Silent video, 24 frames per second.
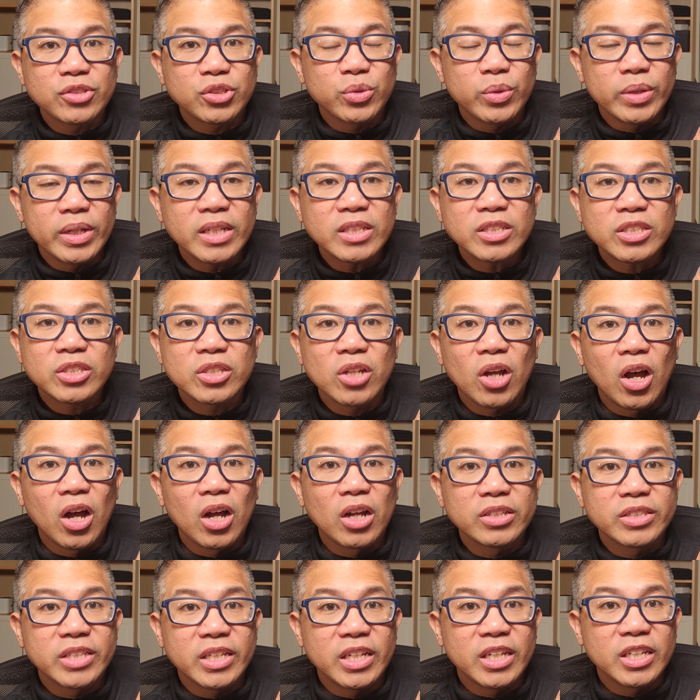to
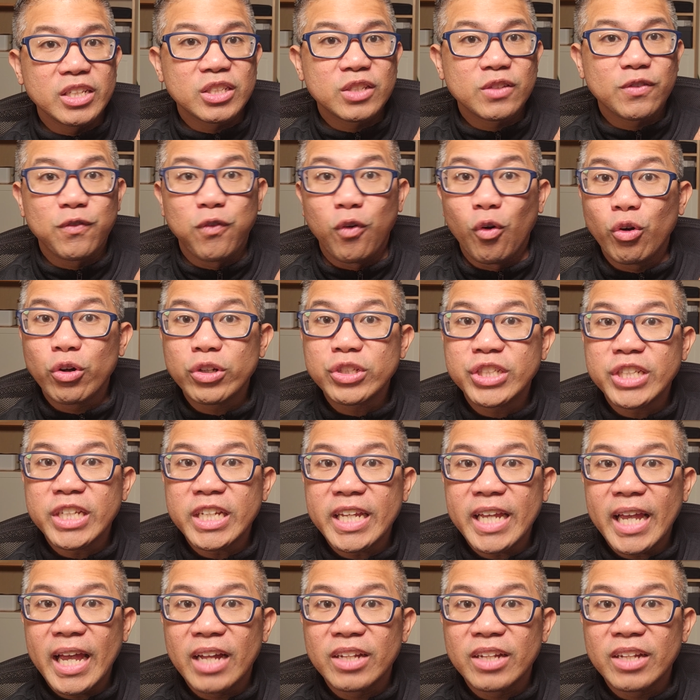install this 4G